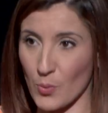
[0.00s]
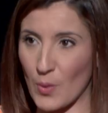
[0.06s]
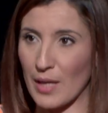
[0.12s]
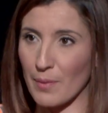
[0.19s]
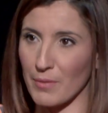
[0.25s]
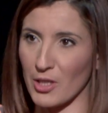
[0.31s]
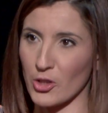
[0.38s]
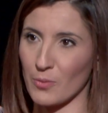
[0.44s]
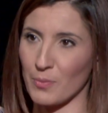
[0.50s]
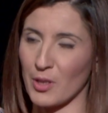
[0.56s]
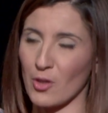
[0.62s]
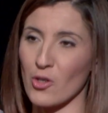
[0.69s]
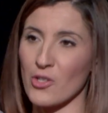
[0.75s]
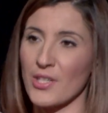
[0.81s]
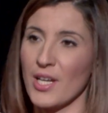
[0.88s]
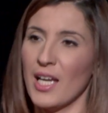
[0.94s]
one mission
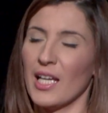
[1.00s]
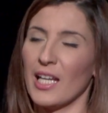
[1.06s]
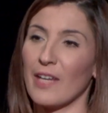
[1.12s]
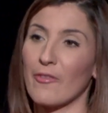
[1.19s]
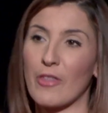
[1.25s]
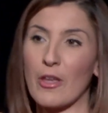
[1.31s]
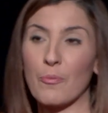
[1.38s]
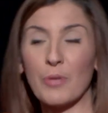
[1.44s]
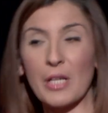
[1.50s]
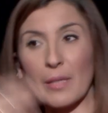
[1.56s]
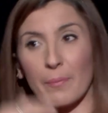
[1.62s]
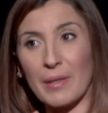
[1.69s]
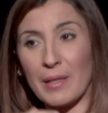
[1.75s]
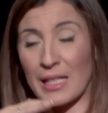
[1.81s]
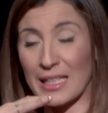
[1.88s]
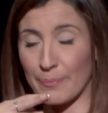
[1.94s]
because if they bring
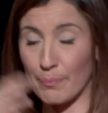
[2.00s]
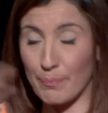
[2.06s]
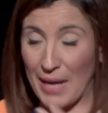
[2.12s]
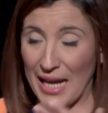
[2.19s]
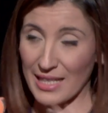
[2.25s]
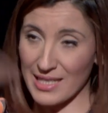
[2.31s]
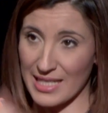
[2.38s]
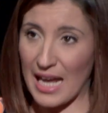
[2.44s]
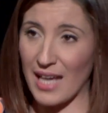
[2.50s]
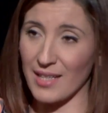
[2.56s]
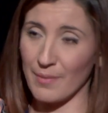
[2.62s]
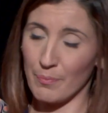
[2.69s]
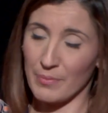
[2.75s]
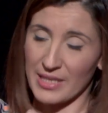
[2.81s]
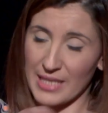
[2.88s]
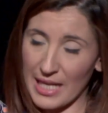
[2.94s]
back that
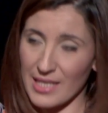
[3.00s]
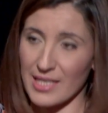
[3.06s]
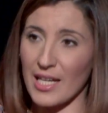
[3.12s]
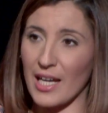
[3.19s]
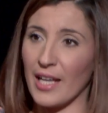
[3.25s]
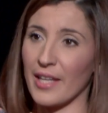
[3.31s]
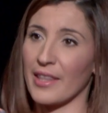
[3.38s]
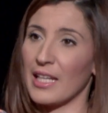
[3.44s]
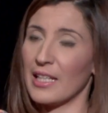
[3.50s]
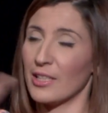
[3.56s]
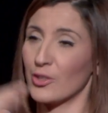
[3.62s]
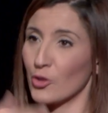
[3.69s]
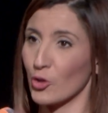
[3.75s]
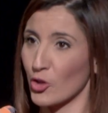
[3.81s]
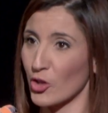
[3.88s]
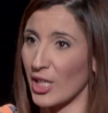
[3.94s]
data, they
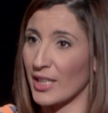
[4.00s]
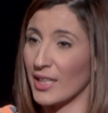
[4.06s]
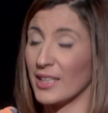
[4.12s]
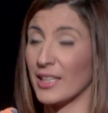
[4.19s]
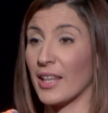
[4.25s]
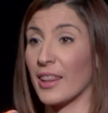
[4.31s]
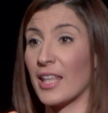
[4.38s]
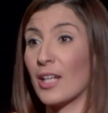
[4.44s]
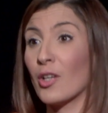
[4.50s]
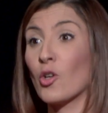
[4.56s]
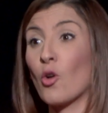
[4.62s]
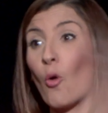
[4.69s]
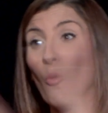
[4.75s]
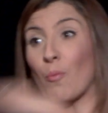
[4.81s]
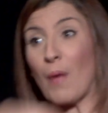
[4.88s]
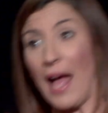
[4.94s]
need to check it and then
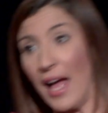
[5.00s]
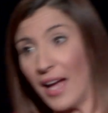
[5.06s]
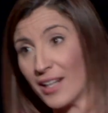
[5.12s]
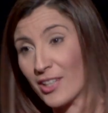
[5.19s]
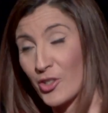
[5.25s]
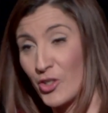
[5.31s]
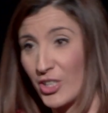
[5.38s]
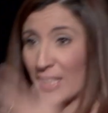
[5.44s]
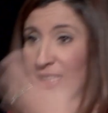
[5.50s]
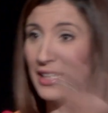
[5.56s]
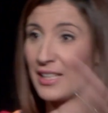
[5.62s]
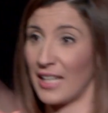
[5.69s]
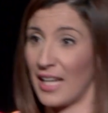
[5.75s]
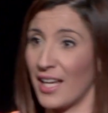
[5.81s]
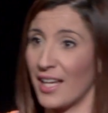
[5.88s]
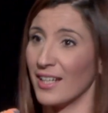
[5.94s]
go back and check it
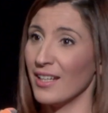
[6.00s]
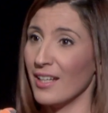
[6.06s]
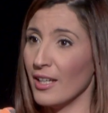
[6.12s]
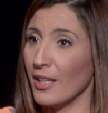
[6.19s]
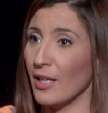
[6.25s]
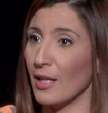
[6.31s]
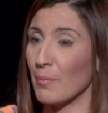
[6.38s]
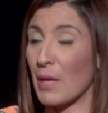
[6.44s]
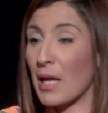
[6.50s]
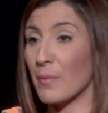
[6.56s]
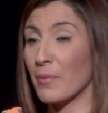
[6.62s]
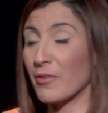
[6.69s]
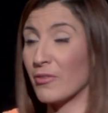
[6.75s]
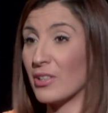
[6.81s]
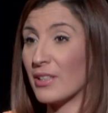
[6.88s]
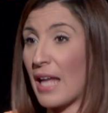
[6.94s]
again.
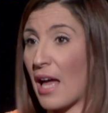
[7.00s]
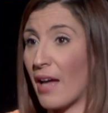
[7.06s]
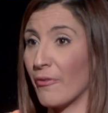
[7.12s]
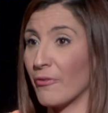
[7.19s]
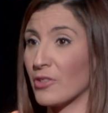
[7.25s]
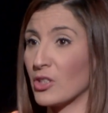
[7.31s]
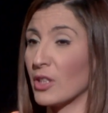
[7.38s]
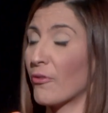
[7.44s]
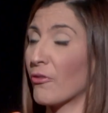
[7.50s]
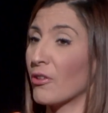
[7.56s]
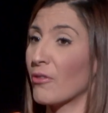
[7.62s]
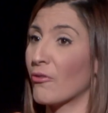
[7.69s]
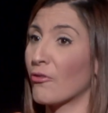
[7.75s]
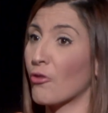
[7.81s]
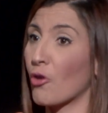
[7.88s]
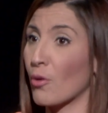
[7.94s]
Maybe even have
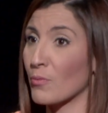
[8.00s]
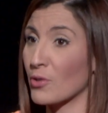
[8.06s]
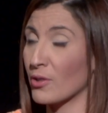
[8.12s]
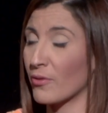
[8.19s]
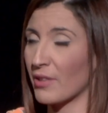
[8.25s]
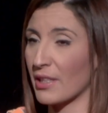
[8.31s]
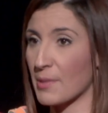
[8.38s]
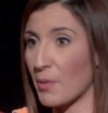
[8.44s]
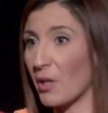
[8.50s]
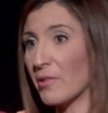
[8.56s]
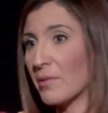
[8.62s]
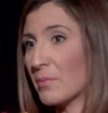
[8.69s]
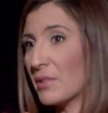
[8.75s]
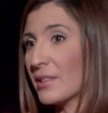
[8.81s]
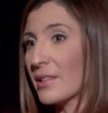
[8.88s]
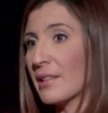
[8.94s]
different forms of
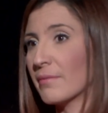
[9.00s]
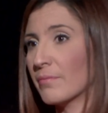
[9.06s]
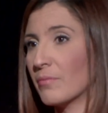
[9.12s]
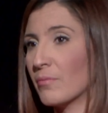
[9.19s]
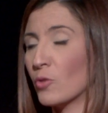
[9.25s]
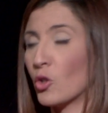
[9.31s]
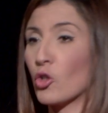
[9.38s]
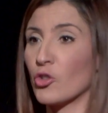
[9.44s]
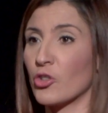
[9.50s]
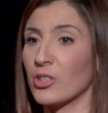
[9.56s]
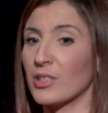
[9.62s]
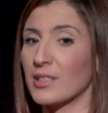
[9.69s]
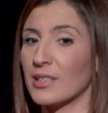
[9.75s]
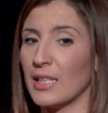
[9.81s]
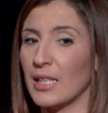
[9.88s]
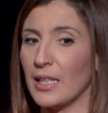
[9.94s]
experiment, not
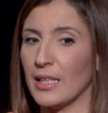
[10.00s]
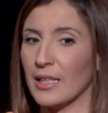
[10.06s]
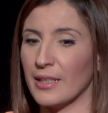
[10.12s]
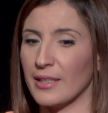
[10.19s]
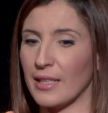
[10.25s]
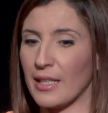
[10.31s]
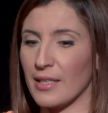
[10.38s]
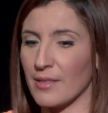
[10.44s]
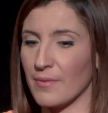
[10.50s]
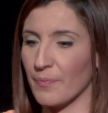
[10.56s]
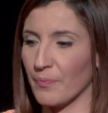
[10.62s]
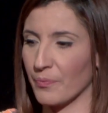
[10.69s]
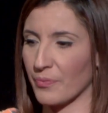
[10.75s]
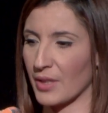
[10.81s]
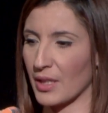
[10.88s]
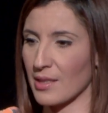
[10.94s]
just get
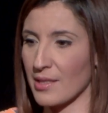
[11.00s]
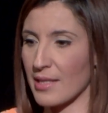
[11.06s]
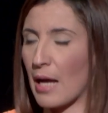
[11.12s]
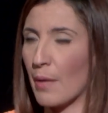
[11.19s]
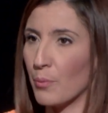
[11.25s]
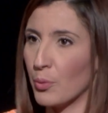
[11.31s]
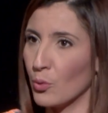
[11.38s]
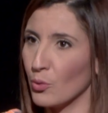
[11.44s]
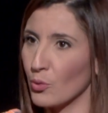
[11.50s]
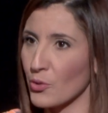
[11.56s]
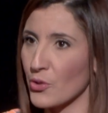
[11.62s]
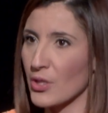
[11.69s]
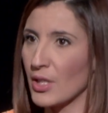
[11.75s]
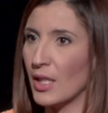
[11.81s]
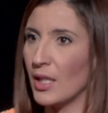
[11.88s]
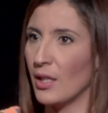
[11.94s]

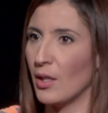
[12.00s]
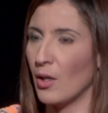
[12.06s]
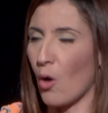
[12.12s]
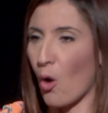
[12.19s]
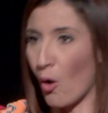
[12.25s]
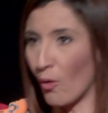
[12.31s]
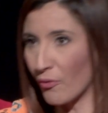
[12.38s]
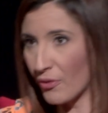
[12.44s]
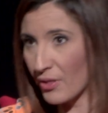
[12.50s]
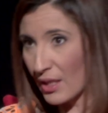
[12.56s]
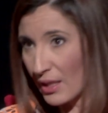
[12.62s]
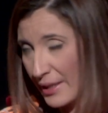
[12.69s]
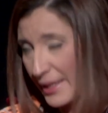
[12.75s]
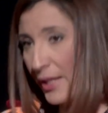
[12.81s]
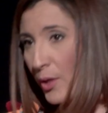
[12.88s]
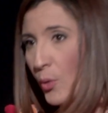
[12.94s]
samples of the
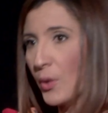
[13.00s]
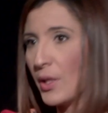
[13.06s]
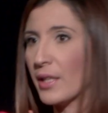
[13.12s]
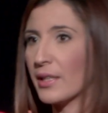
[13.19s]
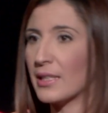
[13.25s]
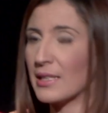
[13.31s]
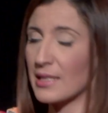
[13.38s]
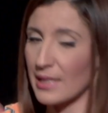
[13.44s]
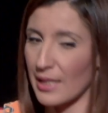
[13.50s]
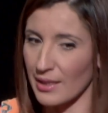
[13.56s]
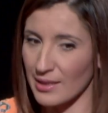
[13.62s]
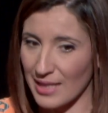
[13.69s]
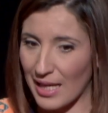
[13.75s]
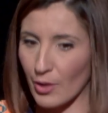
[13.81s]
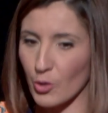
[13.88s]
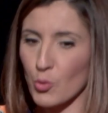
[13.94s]
liquid and say
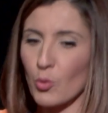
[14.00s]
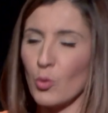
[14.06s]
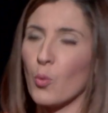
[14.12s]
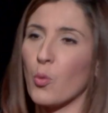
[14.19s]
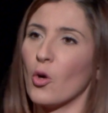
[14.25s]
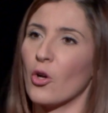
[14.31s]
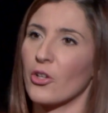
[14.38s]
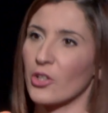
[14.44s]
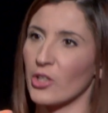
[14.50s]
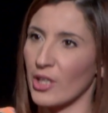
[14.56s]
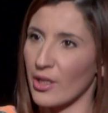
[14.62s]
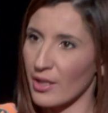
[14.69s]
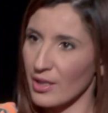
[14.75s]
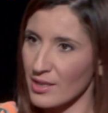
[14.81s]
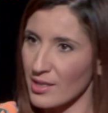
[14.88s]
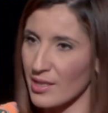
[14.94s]
it's actual water
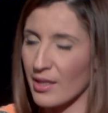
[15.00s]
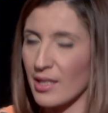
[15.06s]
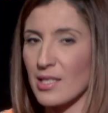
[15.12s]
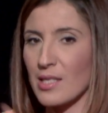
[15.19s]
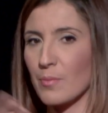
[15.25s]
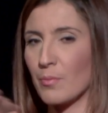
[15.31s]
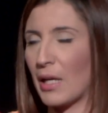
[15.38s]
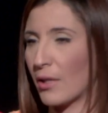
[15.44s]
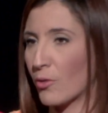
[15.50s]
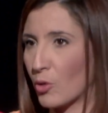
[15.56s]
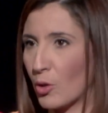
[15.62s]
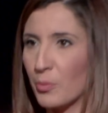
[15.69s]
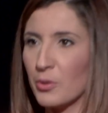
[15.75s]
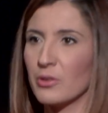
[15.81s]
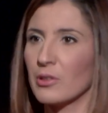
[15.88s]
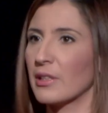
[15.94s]
and there's this
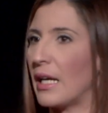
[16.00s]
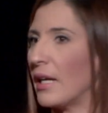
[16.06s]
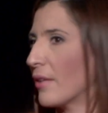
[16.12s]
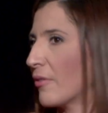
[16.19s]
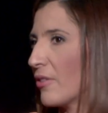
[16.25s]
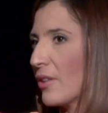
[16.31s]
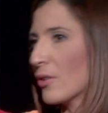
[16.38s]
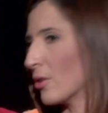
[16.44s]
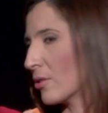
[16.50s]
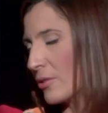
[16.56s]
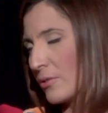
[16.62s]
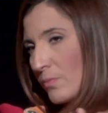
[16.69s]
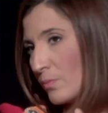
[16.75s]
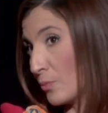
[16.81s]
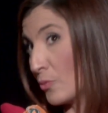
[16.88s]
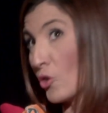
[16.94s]
microbial life in
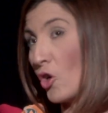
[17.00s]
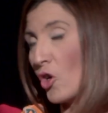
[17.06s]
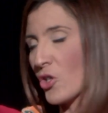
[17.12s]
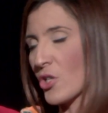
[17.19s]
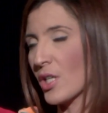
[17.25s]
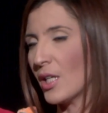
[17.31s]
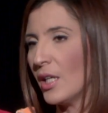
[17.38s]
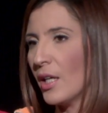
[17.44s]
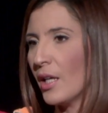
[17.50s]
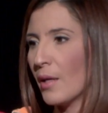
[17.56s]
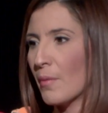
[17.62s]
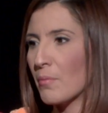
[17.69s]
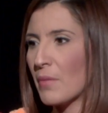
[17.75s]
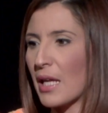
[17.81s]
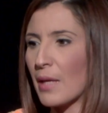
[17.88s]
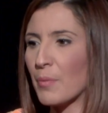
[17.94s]
or not.
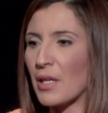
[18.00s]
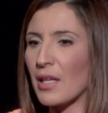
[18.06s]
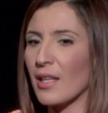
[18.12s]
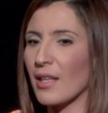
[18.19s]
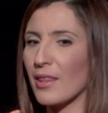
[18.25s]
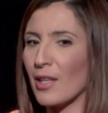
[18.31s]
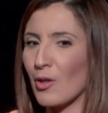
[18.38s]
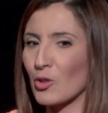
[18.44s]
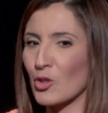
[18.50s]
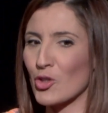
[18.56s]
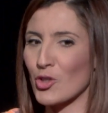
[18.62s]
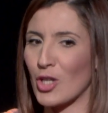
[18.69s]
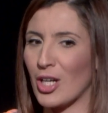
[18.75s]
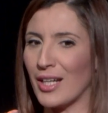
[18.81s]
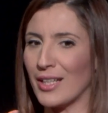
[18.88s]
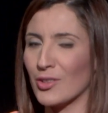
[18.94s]
Maybe they'll
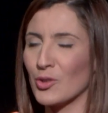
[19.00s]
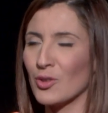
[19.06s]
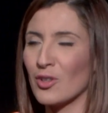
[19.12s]
try to